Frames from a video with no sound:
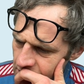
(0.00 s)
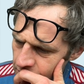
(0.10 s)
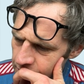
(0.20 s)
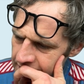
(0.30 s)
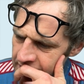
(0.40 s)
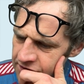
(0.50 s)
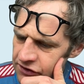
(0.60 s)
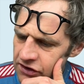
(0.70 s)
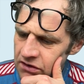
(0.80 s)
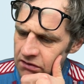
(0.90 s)
We're going to
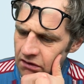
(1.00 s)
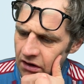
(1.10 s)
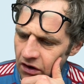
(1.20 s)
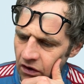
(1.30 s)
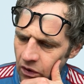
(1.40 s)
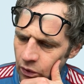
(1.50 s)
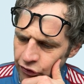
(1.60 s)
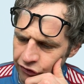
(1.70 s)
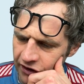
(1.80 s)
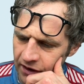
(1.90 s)
do a whole
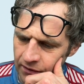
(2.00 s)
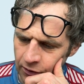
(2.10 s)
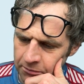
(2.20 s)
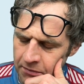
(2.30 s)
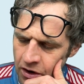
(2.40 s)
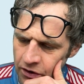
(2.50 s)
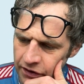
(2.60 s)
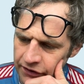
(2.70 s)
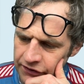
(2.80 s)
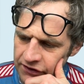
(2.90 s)
show on
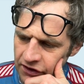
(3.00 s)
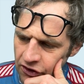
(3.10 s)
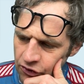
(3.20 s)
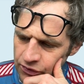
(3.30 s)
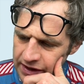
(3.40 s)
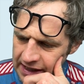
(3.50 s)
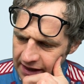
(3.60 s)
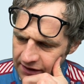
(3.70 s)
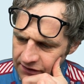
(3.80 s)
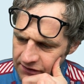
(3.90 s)
Marcus
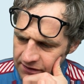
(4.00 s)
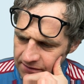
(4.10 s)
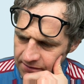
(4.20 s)
Aurelius,